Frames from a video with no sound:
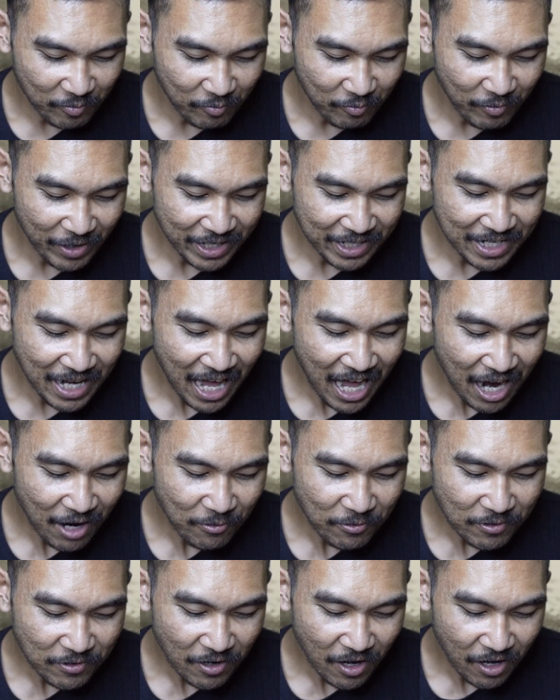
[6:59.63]
When the
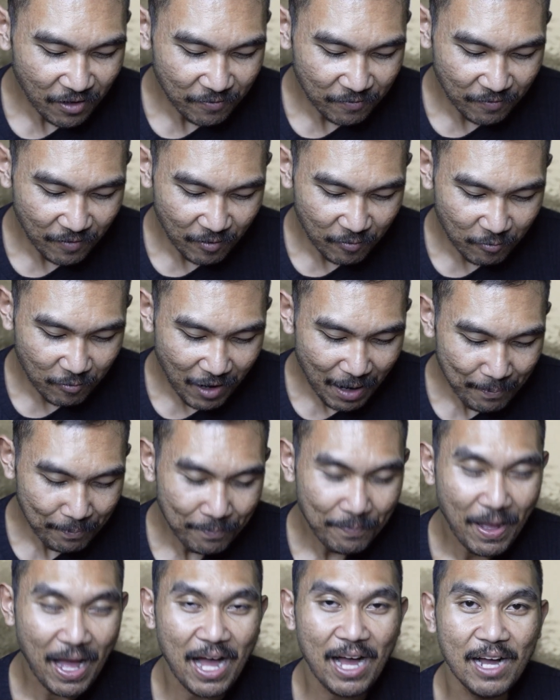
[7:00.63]
Arung of
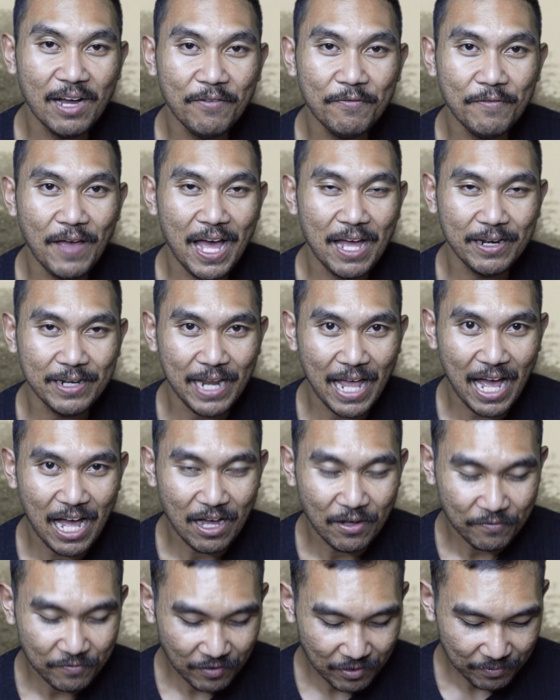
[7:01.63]
Rapang found
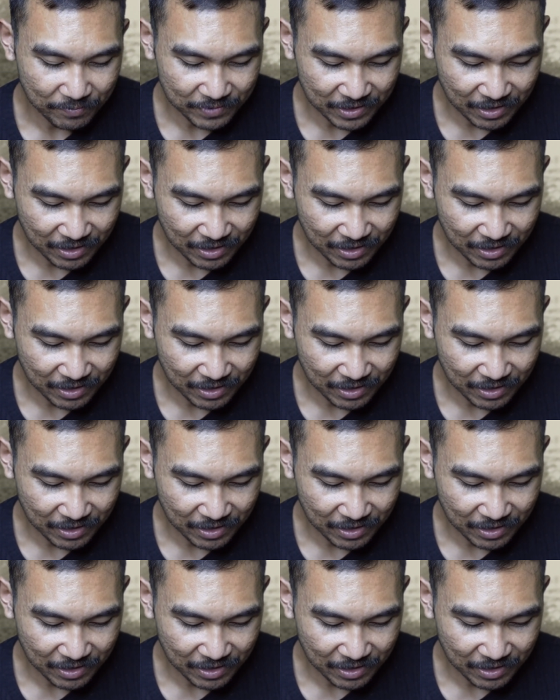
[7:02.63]
out from